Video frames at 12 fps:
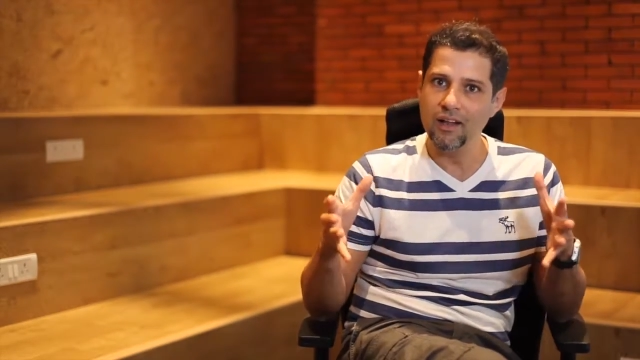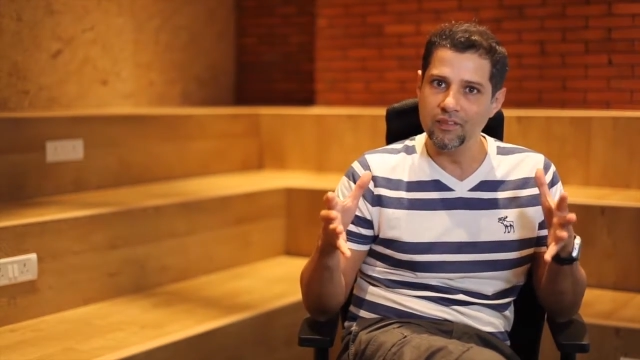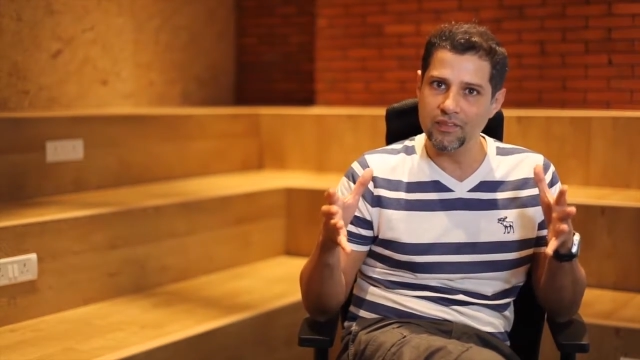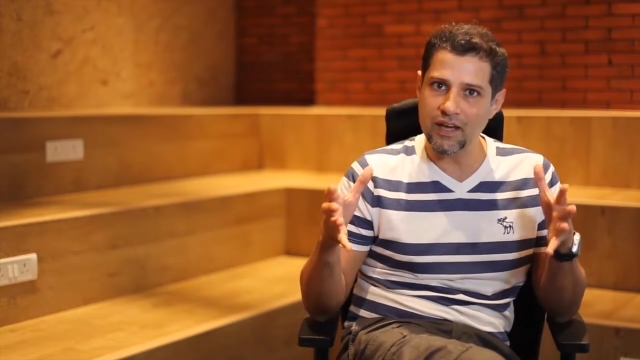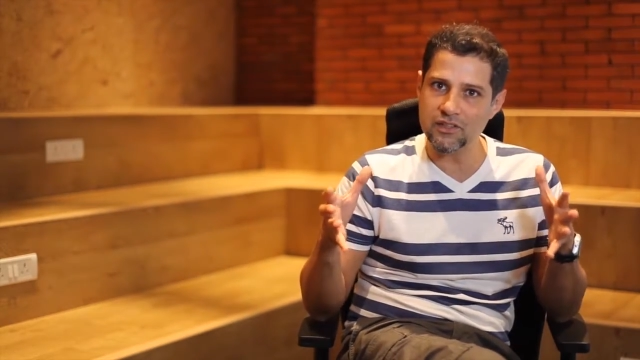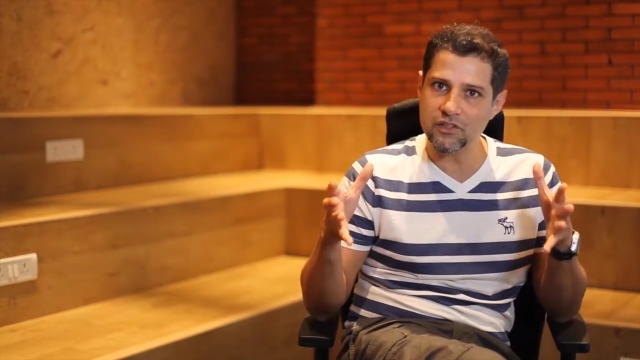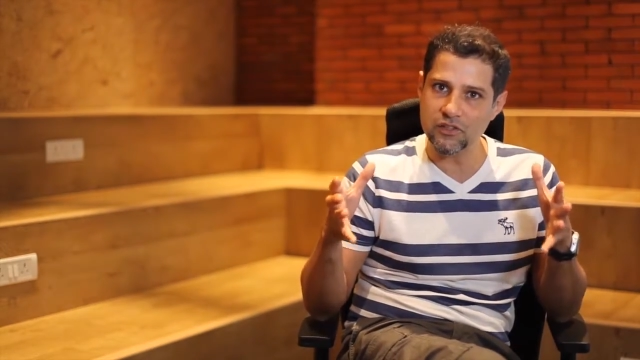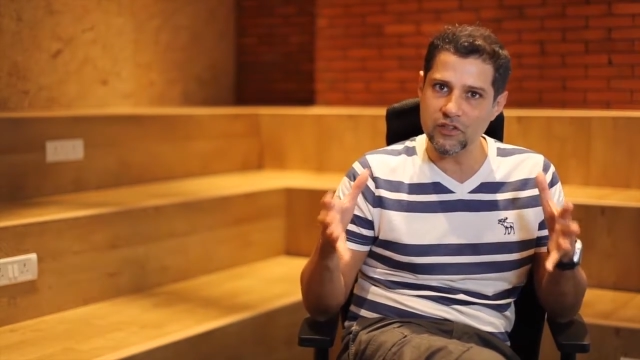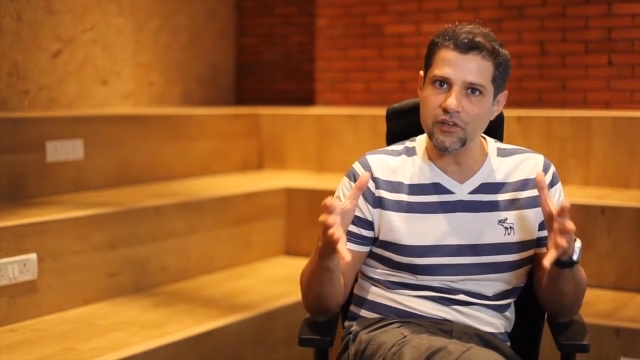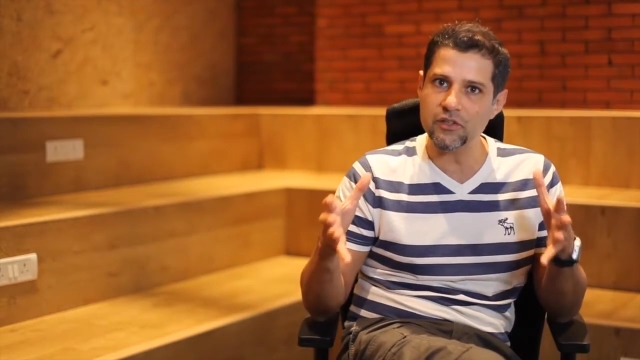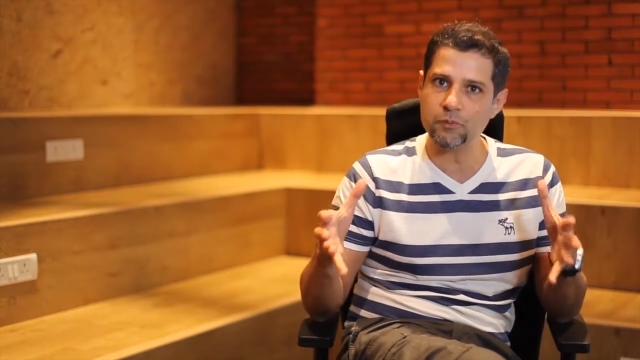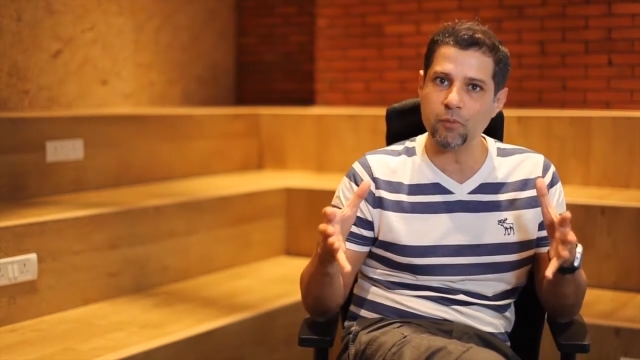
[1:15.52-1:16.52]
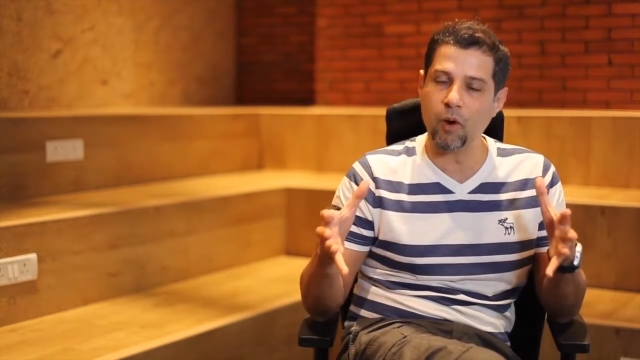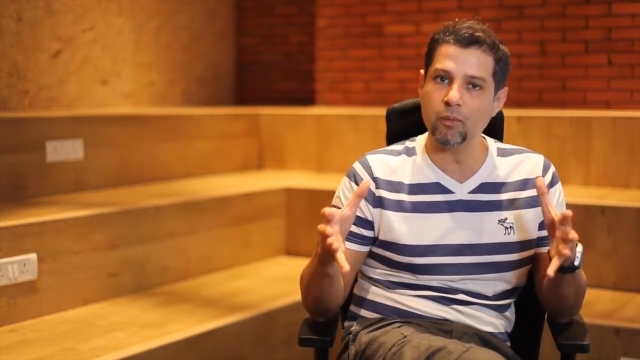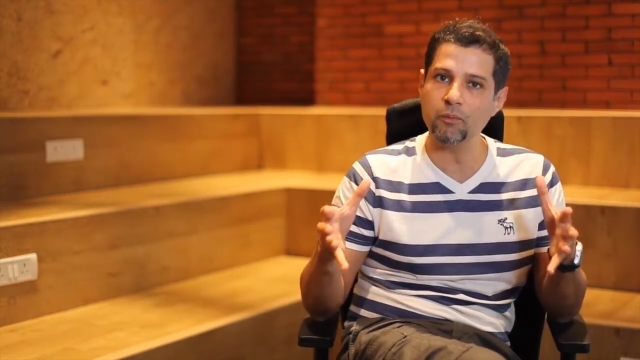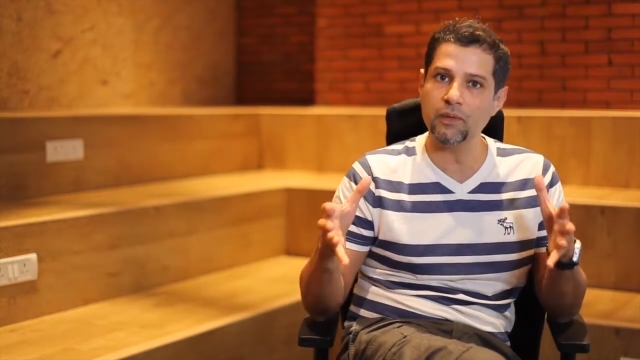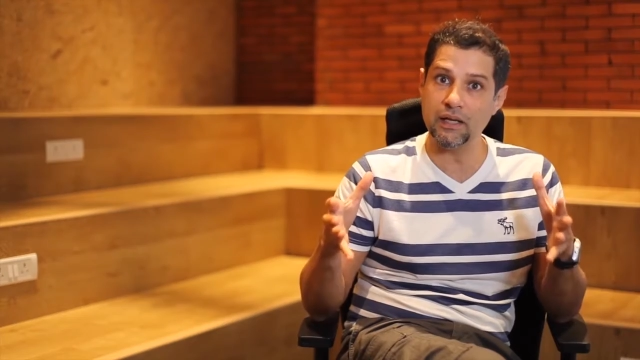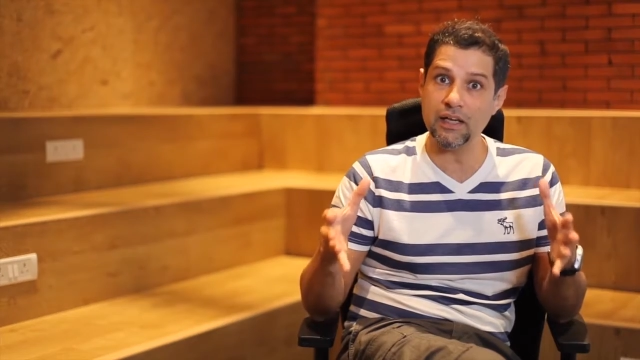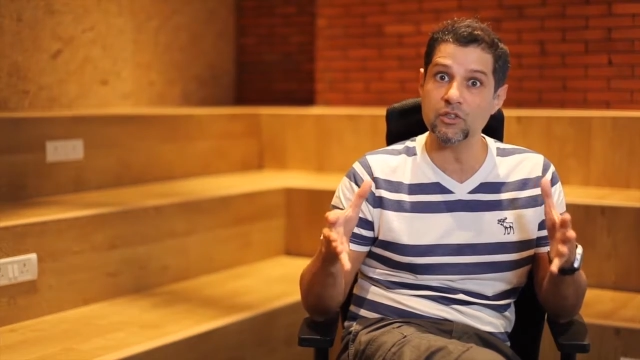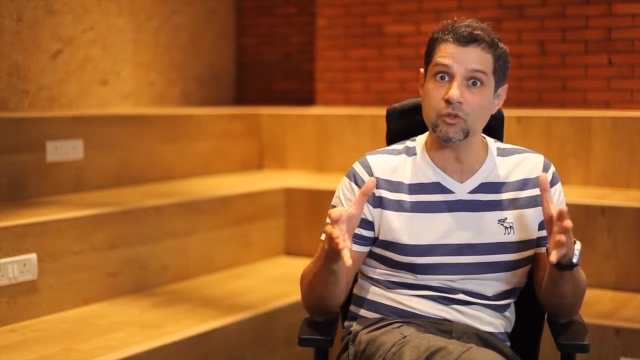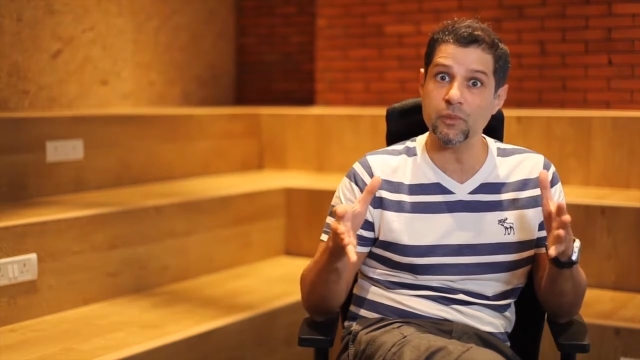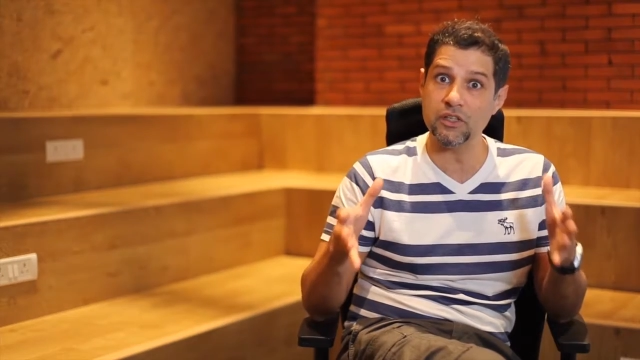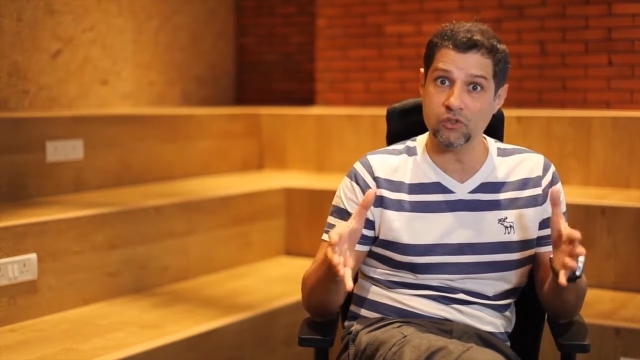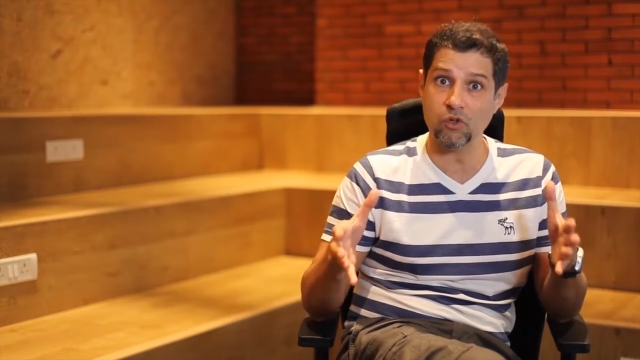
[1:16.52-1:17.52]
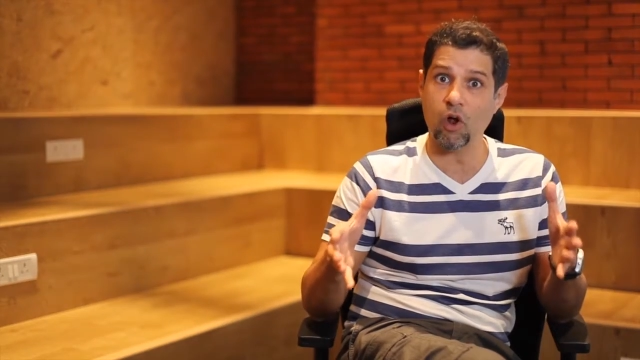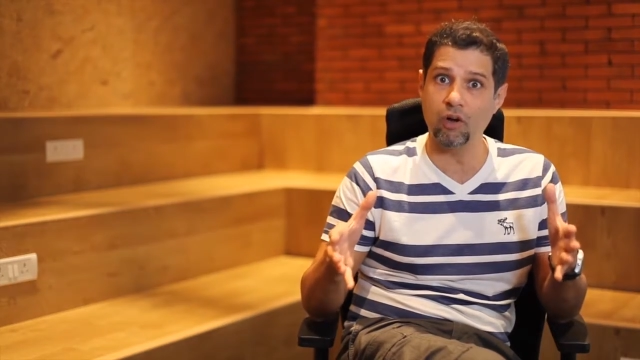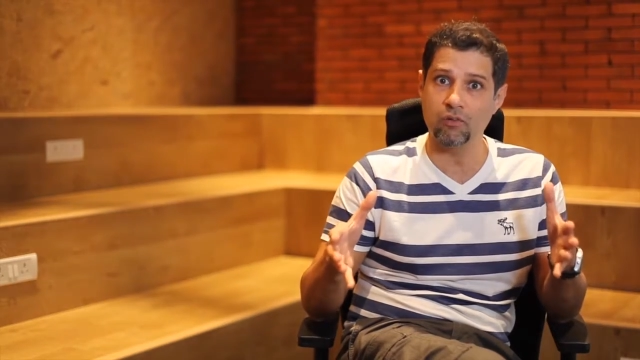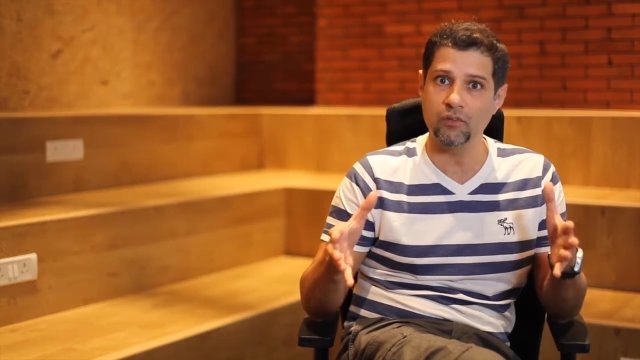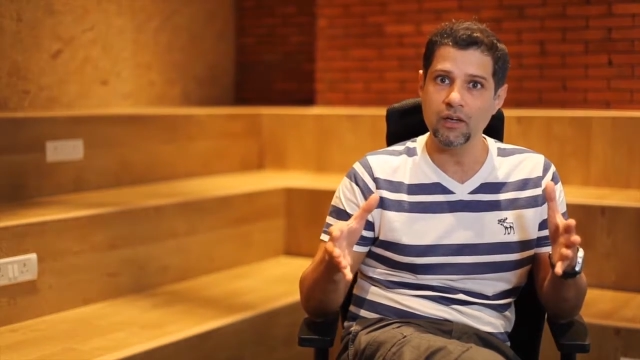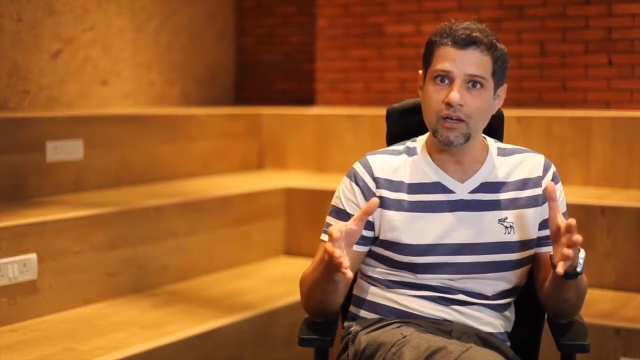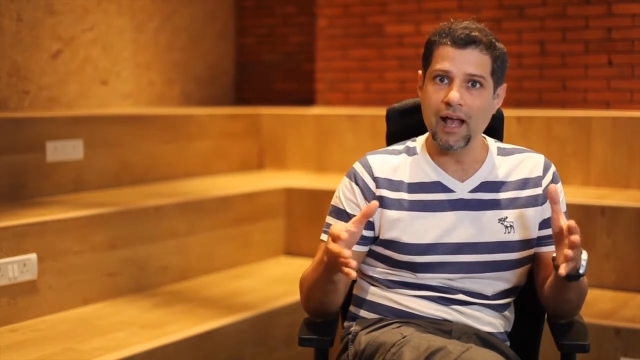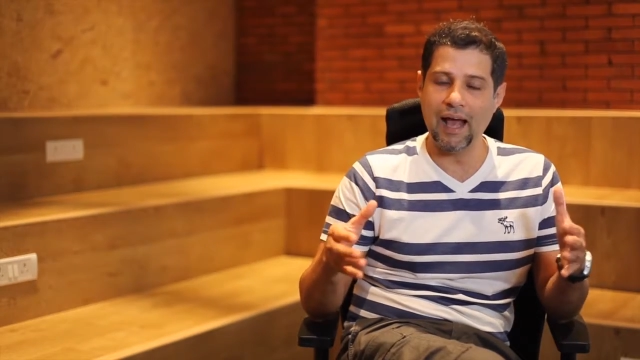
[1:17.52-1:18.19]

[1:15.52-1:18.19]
there is a serious problem that needs to be solved.